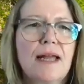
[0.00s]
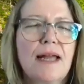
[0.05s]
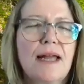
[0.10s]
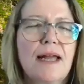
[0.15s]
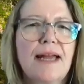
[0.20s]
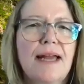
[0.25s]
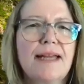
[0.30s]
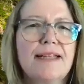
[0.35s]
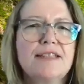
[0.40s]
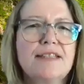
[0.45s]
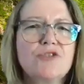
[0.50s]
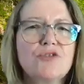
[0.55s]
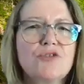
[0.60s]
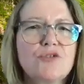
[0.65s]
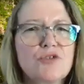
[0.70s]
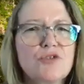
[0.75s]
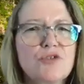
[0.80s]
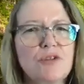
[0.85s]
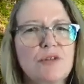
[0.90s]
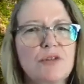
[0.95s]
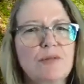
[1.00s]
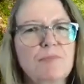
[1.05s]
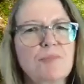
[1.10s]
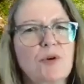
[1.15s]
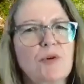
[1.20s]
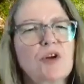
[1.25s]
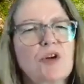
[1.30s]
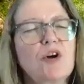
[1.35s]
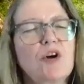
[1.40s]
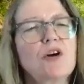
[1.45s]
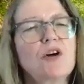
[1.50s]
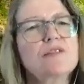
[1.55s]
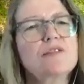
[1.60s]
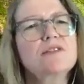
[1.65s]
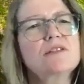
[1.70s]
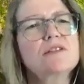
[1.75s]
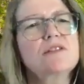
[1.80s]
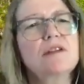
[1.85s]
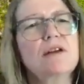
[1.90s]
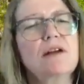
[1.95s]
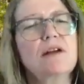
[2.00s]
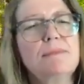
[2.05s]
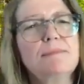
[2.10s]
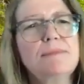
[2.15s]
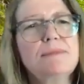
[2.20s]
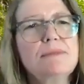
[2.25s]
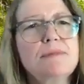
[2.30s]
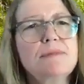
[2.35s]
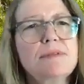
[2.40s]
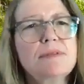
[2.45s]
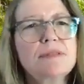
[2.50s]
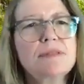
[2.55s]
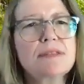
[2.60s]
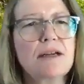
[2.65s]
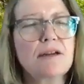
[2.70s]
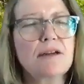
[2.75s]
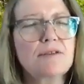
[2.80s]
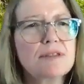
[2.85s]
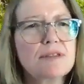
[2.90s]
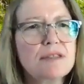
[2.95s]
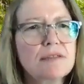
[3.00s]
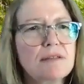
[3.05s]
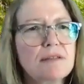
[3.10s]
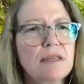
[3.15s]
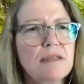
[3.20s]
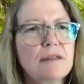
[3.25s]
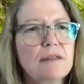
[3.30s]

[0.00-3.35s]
And treatment protocols sounds